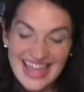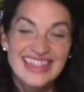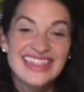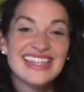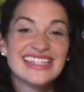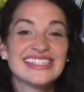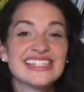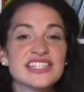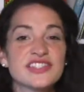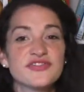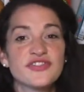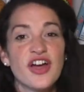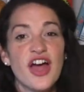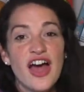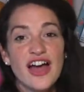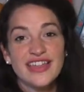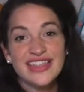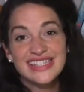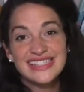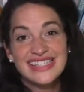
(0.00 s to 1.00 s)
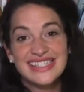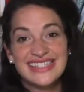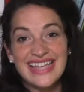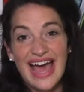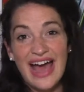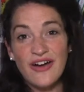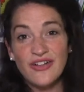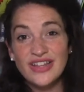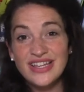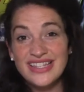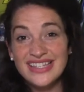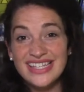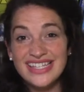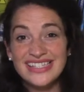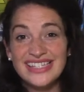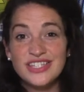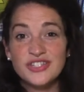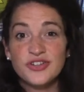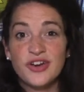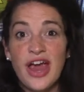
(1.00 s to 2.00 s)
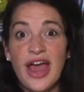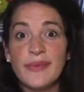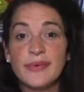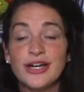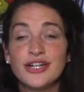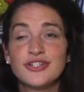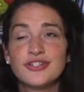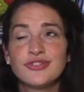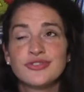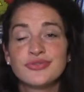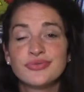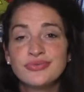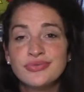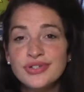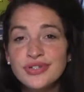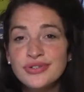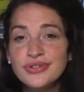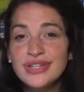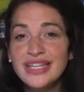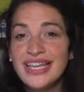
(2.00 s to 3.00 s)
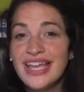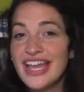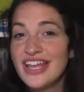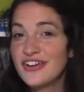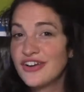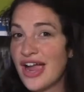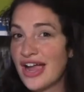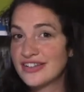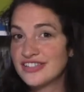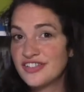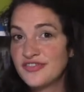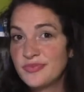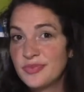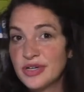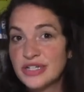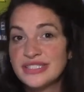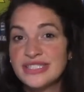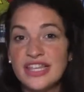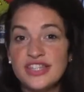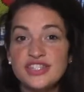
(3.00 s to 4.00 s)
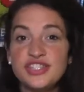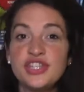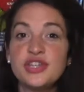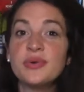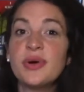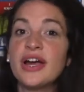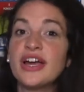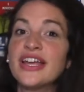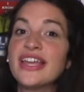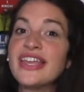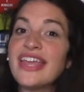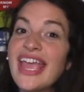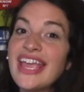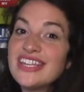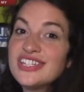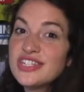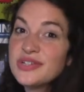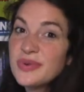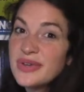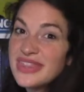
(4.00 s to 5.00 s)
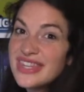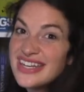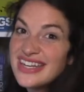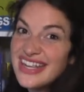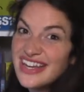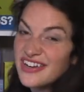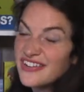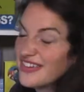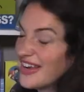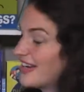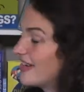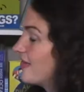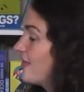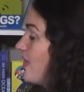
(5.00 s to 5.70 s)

This is Frog, This is Alan, This is Crab are truly interactive books as you are engaging with the narrator